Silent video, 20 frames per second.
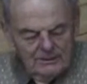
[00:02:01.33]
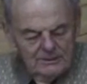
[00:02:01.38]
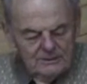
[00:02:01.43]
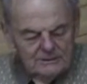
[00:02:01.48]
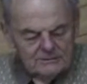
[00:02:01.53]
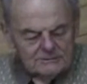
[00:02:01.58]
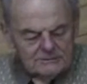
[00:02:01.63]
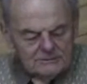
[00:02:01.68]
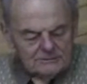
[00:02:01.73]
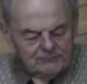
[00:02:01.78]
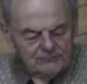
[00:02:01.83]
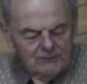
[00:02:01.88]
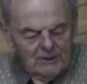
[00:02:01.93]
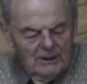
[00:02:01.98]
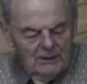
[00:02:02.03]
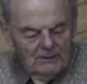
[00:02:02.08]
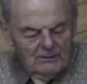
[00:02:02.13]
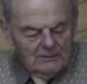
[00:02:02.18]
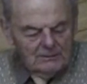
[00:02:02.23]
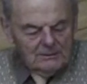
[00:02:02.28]
And this is
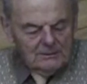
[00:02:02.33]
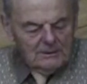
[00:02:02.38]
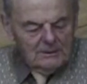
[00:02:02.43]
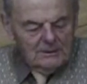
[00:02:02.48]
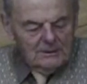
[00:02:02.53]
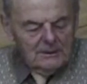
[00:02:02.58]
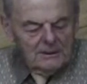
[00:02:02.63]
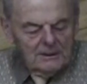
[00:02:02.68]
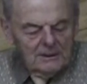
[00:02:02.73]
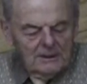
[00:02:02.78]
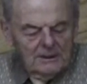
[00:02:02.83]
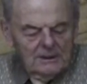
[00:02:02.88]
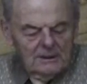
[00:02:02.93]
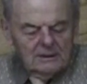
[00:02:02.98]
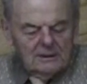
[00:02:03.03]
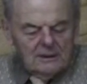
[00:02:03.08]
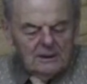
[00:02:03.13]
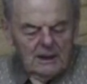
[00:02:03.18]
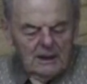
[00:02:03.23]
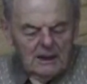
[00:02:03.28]
found
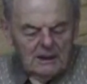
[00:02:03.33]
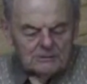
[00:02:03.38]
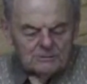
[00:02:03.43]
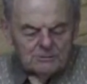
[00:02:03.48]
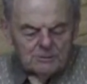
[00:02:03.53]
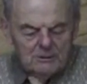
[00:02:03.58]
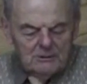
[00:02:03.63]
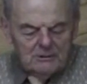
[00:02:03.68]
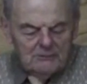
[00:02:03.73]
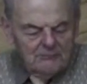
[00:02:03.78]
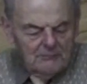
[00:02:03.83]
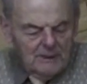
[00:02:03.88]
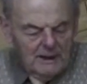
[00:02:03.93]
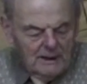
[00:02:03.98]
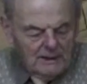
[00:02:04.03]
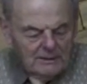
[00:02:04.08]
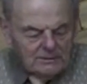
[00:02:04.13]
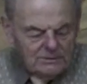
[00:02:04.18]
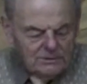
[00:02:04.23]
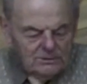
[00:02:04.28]
in the Gospel of
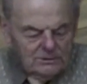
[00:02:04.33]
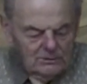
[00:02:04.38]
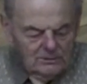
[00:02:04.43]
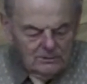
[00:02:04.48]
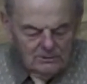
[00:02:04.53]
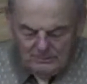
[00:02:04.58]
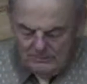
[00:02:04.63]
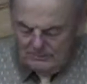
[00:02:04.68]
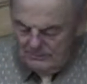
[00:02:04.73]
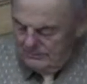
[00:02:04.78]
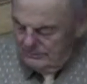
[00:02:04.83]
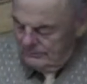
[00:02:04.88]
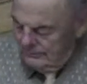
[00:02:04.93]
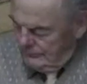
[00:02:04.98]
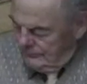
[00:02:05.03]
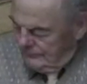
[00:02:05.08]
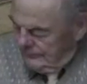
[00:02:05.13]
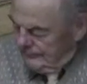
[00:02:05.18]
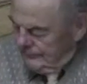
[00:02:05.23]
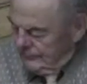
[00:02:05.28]
Matthew,
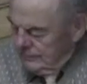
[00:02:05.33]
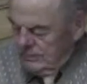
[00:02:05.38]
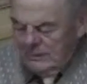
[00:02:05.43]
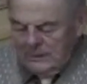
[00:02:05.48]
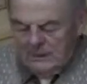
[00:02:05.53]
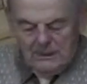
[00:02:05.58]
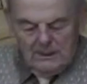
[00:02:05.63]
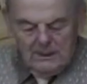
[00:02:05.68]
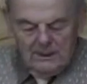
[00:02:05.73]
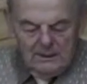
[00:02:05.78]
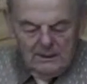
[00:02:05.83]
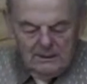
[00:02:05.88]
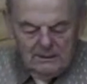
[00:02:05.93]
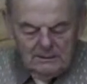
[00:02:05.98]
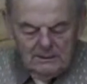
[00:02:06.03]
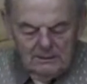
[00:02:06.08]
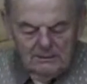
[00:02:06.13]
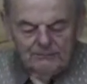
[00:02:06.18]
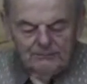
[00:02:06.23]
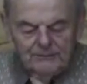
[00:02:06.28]

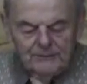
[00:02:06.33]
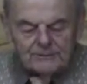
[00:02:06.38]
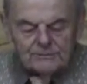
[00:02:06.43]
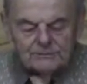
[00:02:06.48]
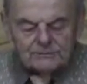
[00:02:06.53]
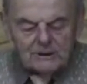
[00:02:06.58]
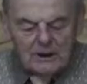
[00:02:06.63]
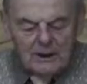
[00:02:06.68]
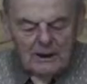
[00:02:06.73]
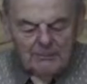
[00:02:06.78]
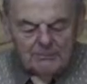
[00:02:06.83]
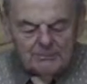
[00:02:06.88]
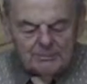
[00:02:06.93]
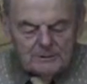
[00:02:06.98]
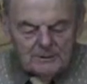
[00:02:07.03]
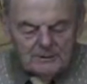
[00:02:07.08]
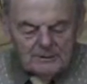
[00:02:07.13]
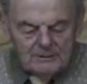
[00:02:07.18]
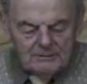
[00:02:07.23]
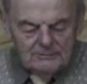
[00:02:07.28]
in the 5th
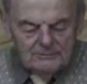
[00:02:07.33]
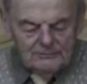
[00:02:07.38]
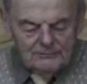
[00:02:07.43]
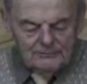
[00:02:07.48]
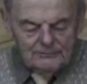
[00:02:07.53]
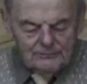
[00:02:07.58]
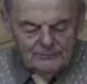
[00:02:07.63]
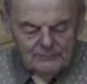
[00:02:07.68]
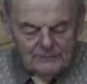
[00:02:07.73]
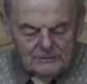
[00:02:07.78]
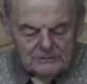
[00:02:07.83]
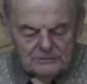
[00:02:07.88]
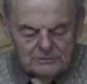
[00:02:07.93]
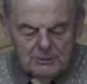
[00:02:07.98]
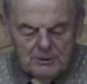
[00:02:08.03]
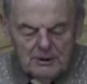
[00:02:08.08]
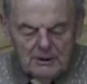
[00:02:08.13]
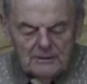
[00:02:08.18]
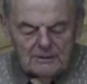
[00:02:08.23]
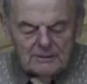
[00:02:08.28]
chapter,
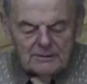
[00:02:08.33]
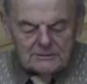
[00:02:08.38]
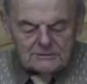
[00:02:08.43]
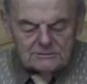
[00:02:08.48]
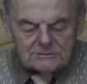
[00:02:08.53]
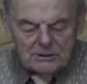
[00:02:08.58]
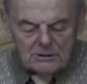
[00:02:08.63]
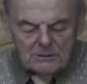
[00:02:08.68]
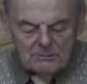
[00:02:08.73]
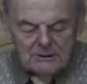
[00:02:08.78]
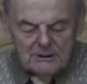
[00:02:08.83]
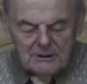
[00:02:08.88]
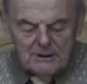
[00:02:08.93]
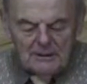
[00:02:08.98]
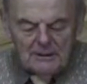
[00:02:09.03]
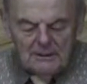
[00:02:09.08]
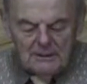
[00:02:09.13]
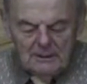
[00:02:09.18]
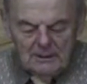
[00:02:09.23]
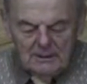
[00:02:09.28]
part of the
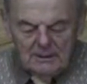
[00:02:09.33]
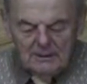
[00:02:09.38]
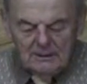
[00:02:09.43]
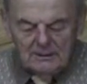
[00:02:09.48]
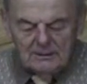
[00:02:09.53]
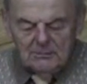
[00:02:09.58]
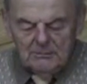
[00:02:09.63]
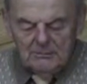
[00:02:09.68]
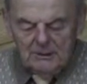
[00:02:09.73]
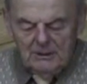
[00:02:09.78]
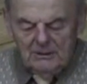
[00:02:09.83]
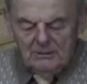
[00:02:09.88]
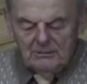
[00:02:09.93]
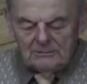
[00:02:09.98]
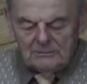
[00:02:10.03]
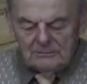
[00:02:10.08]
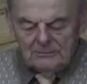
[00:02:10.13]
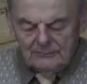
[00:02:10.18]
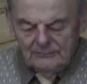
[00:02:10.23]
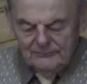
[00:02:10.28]
Sermon on the
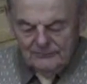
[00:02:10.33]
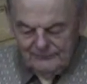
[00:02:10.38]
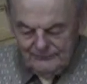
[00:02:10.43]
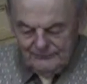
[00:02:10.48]
Mount,